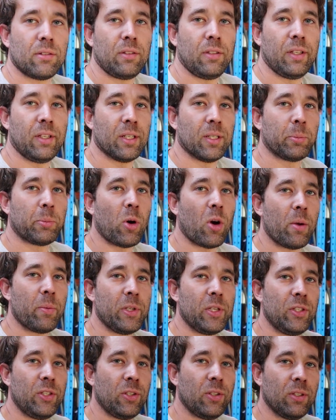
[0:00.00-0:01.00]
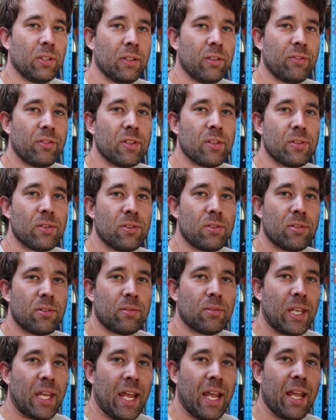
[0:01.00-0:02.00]
You're going to buy me new
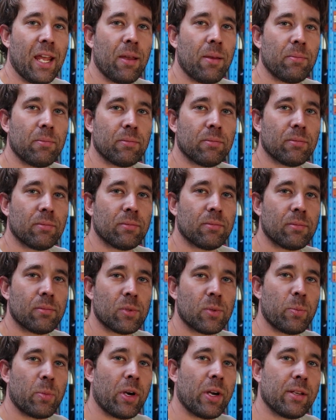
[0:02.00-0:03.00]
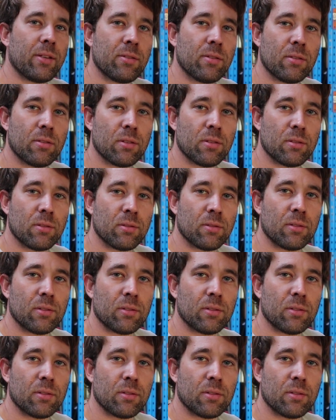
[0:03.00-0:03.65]
lifters, cam, springs,